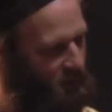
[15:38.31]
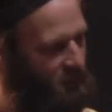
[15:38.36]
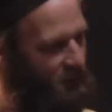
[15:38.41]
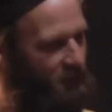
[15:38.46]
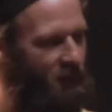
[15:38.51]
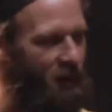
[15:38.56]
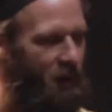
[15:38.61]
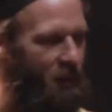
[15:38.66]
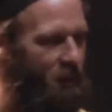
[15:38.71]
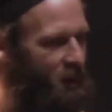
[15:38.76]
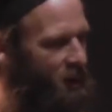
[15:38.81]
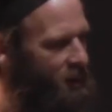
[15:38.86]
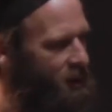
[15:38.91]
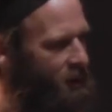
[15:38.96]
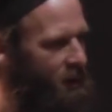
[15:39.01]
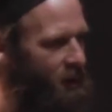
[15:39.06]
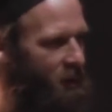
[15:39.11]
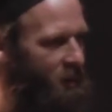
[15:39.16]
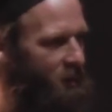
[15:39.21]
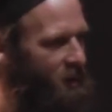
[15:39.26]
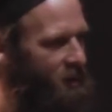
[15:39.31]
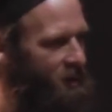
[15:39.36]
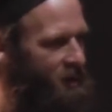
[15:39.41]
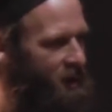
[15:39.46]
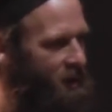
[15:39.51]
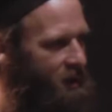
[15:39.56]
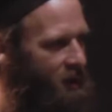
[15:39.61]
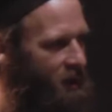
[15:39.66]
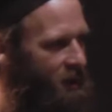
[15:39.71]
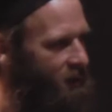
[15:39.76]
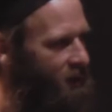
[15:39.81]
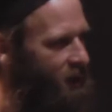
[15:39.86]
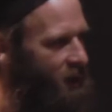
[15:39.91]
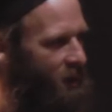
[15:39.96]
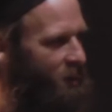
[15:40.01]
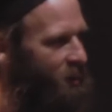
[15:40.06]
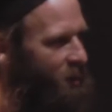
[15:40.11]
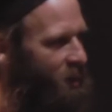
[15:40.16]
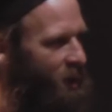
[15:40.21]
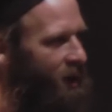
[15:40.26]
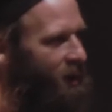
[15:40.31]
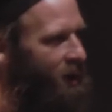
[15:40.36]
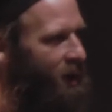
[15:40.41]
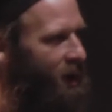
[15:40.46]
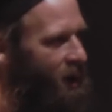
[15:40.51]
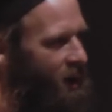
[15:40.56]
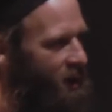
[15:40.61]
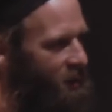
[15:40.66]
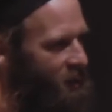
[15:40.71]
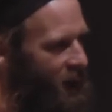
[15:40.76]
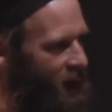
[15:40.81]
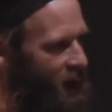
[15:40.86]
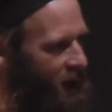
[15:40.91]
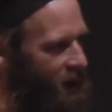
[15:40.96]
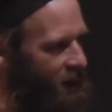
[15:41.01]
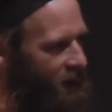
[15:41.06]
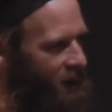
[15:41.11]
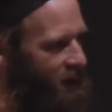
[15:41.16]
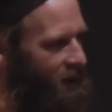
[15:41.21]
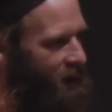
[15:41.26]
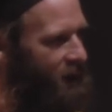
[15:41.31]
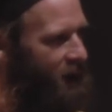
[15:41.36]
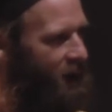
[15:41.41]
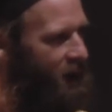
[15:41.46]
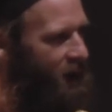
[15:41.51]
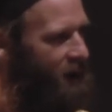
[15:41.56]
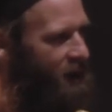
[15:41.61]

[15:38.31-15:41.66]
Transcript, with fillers: very pure musician, a very pure-hearted man, and uh,